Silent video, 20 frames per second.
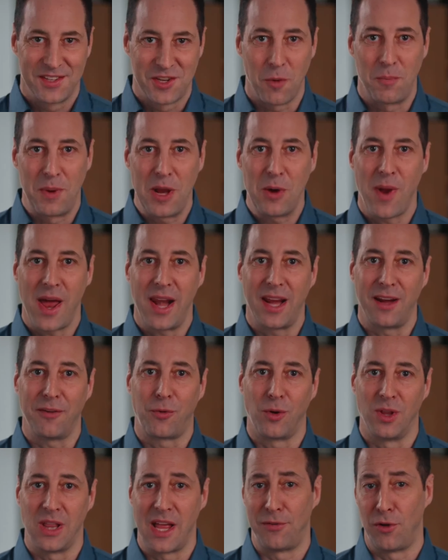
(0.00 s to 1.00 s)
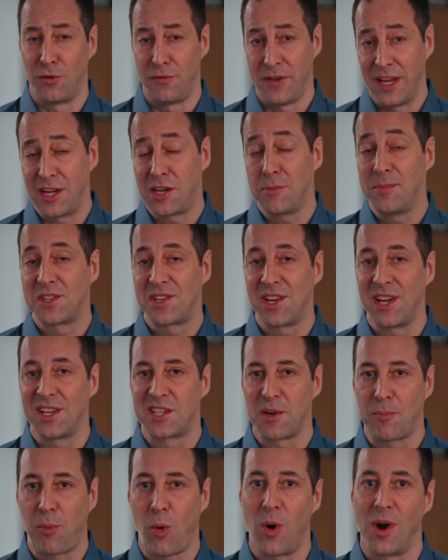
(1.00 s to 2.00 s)
so be ready for a level of intimacy and
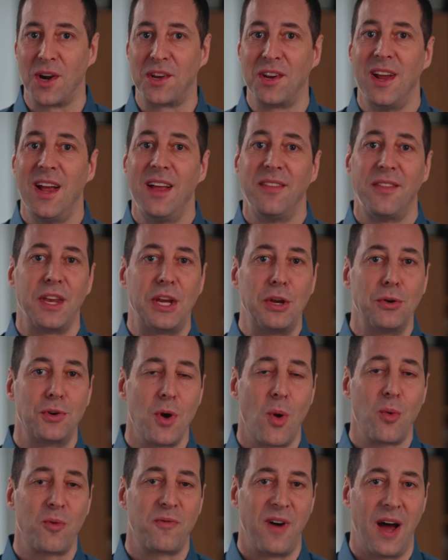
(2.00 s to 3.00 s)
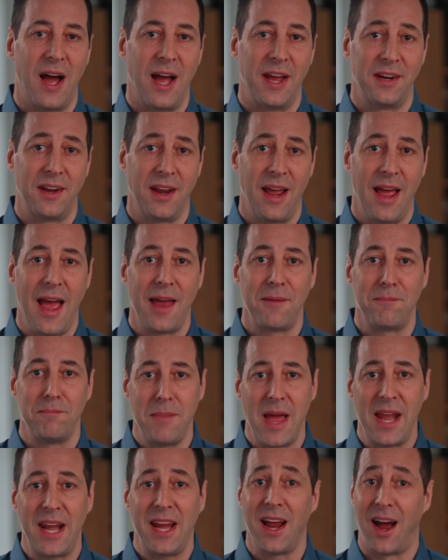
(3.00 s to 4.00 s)
support that you don't find at
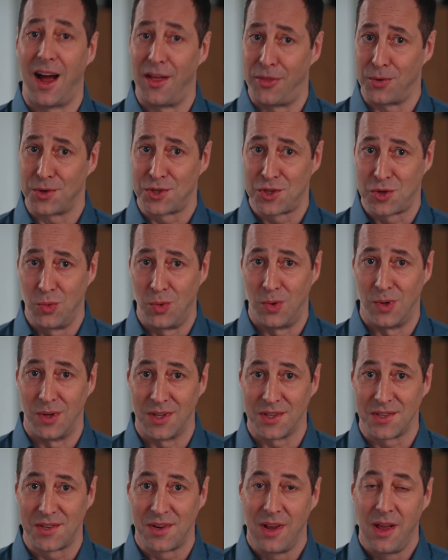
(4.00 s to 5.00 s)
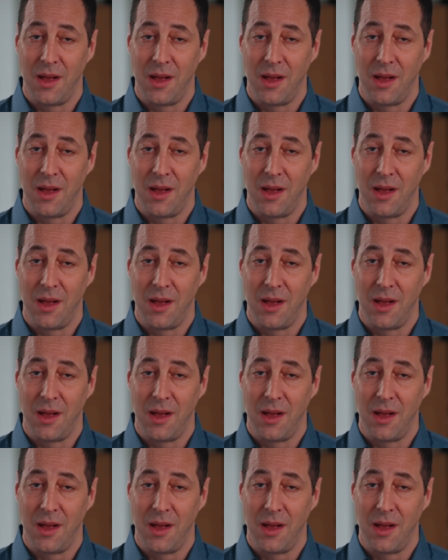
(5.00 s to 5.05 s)
many other schools.